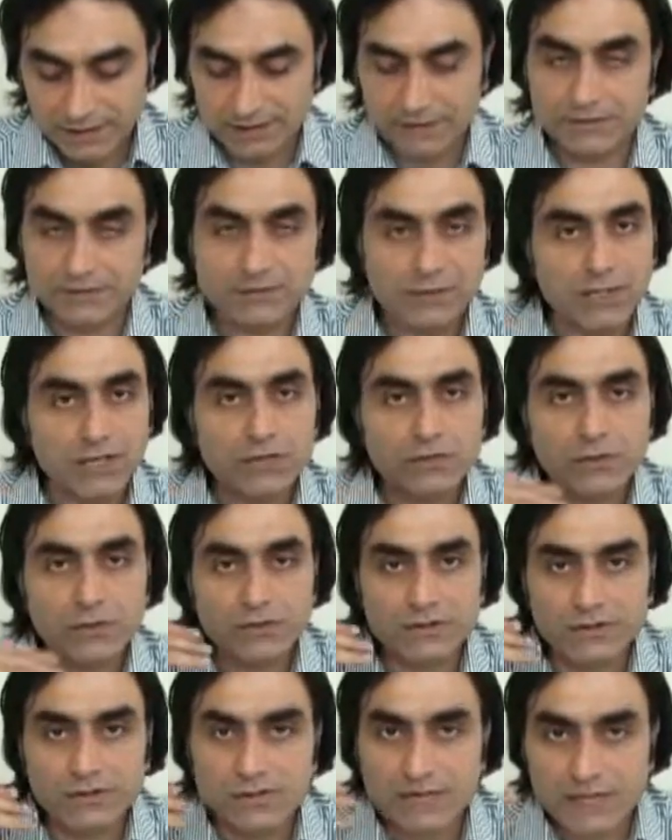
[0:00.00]
and try to
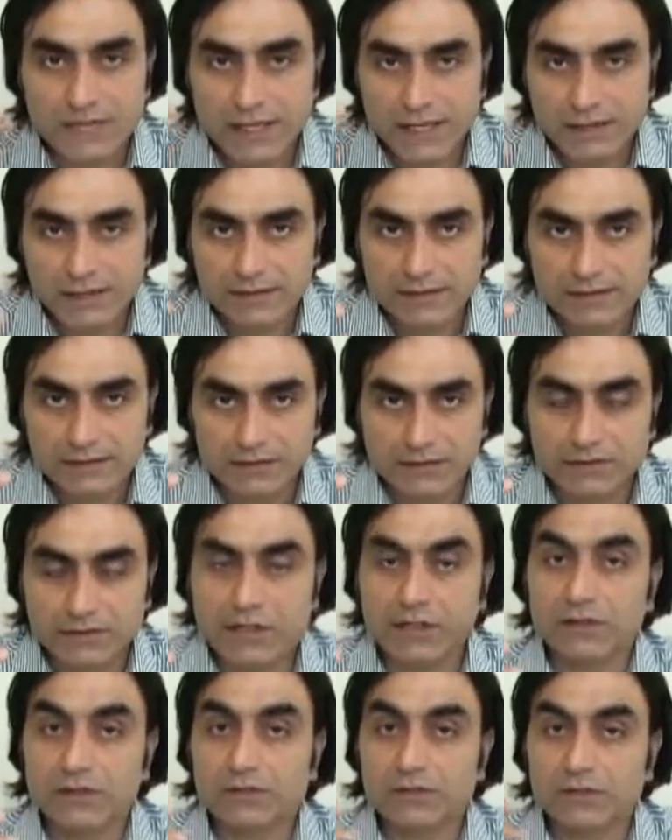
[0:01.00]
understand,
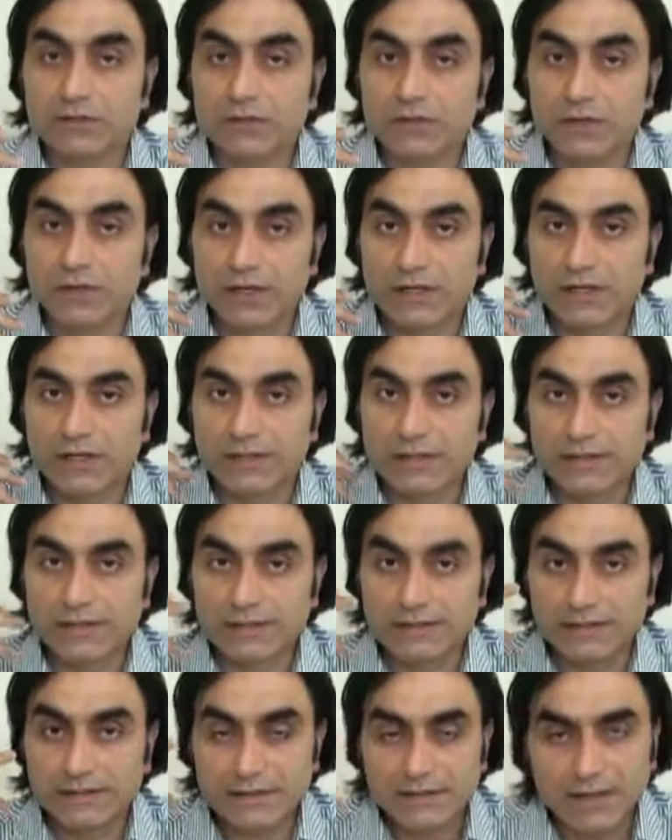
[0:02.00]
try to
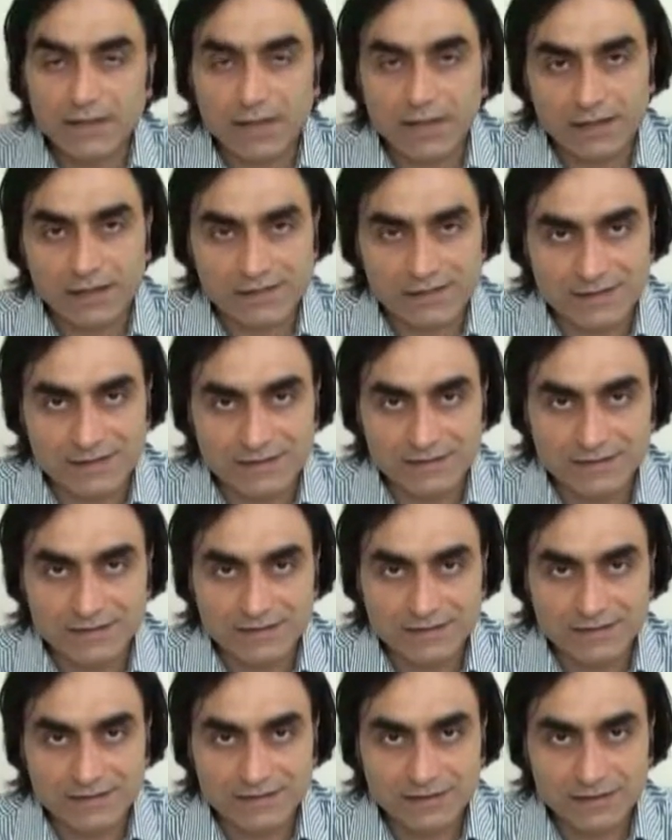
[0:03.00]
realize
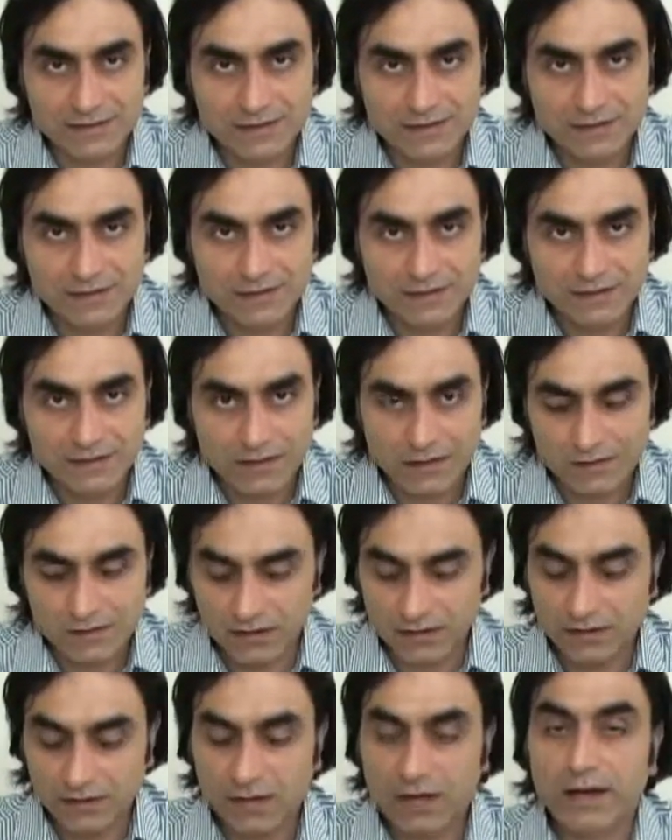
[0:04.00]
it.
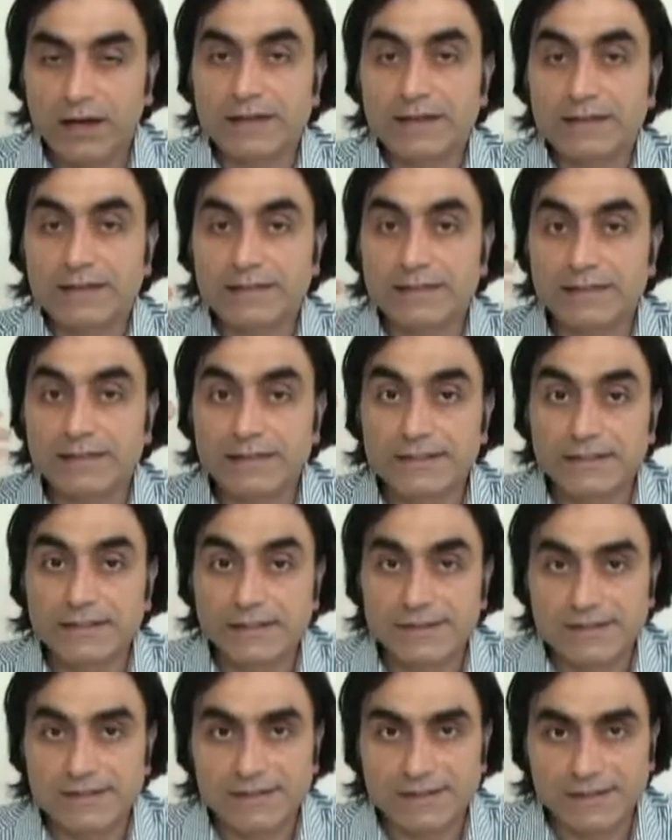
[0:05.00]
And Allah
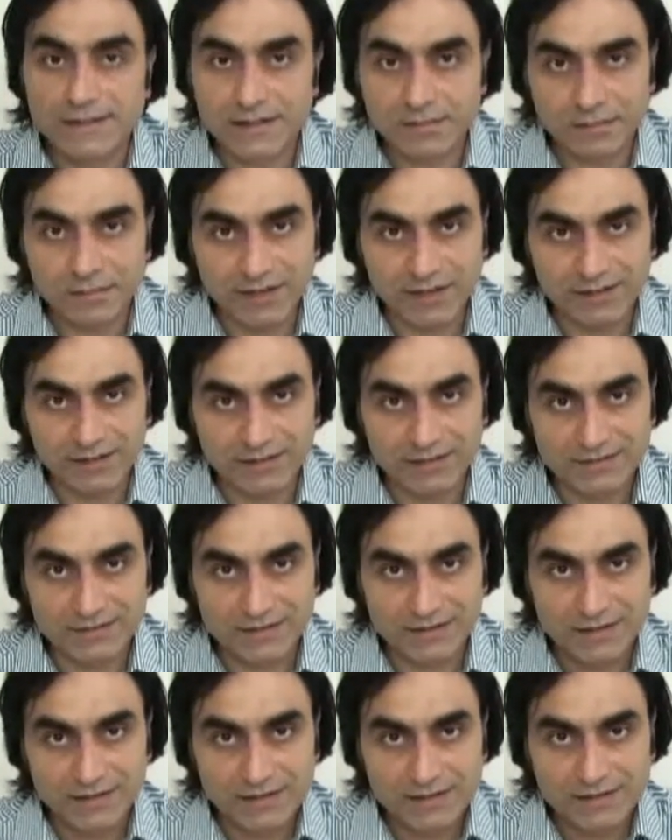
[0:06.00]
increase their mind.
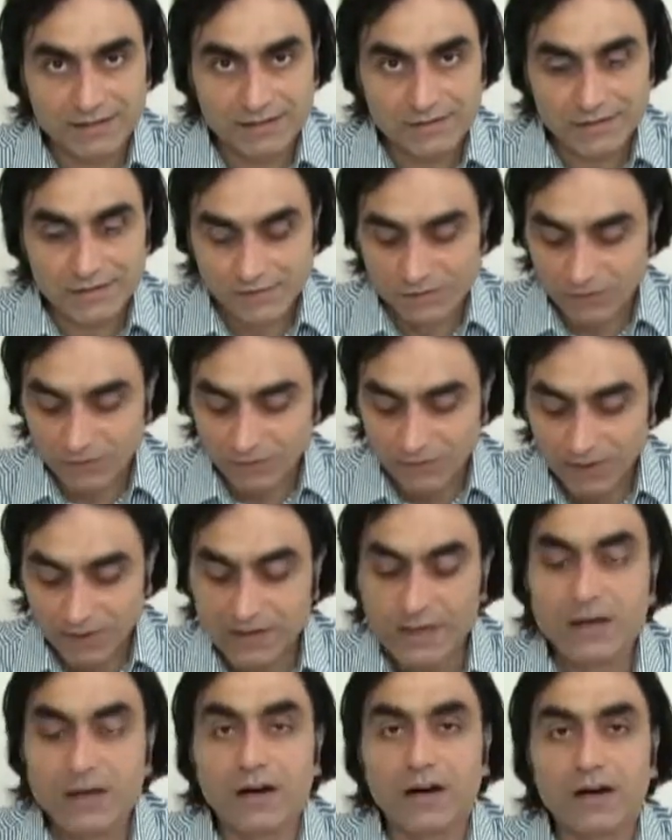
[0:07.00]
So
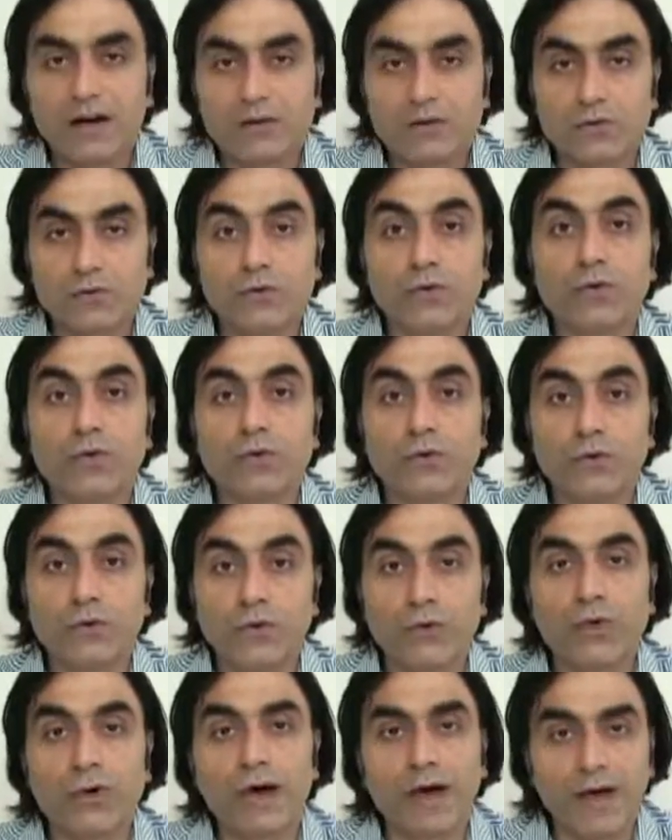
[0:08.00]
they are
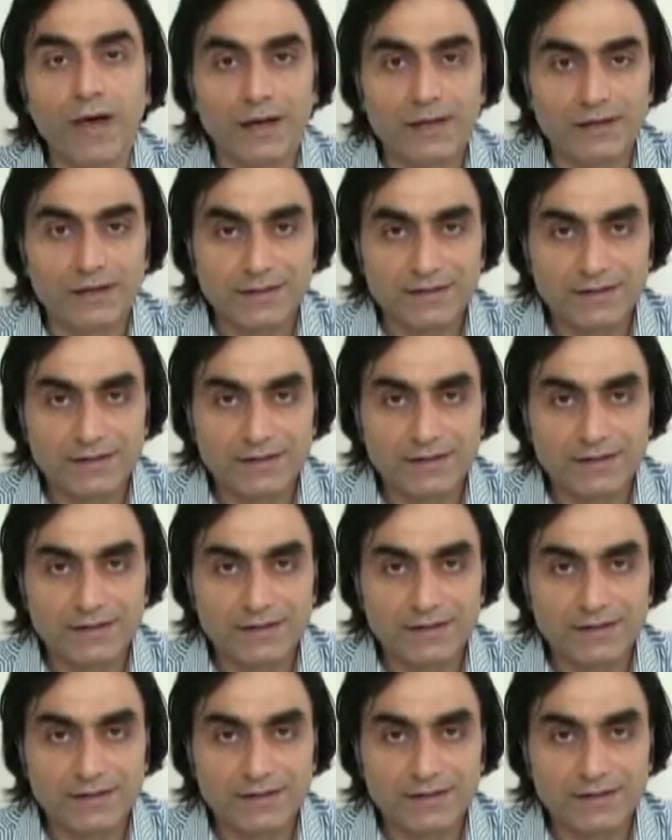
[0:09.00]
ulun nuha.